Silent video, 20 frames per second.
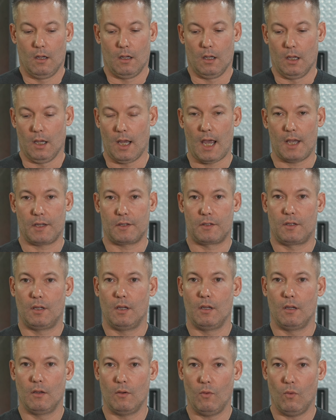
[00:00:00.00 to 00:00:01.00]
It
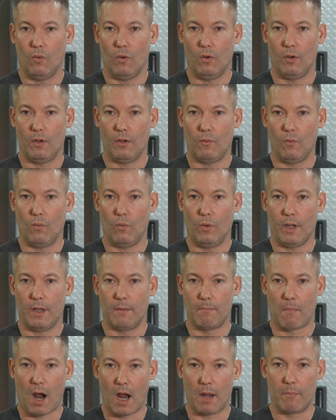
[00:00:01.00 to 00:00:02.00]
has,
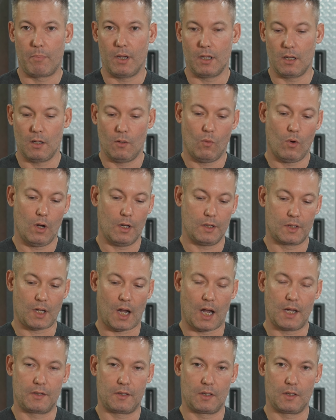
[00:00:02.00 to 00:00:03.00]
in my opinion, what
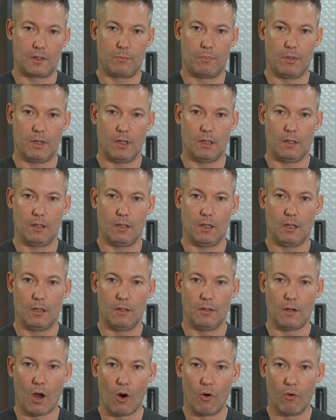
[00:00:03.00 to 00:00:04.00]
Zeiss has been
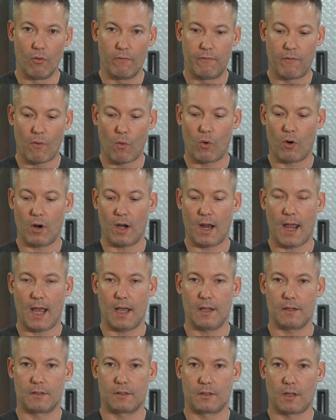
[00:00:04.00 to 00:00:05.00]
known for. It
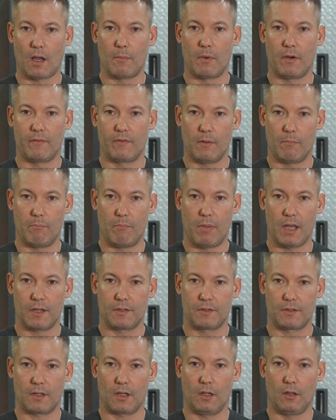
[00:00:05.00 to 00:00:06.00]
has some of the
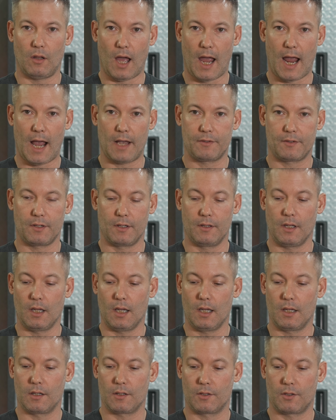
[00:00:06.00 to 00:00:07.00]
best glass in the
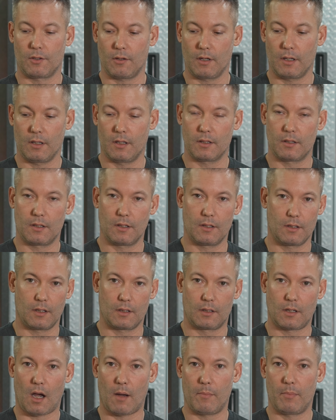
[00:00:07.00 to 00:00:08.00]
industry. This is
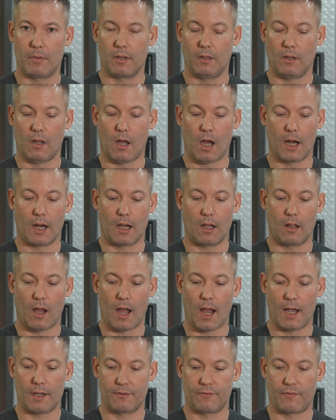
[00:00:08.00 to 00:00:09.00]
the top of the line
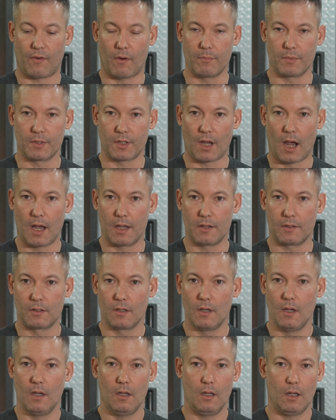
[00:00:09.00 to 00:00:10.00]
glass from
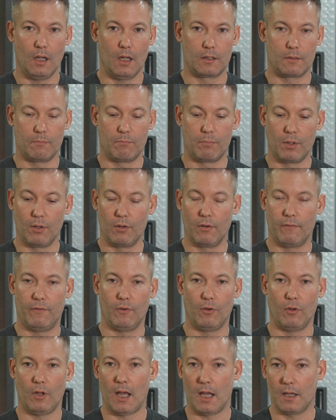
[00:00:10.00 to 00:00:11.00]
Zeiss. It's beautiful.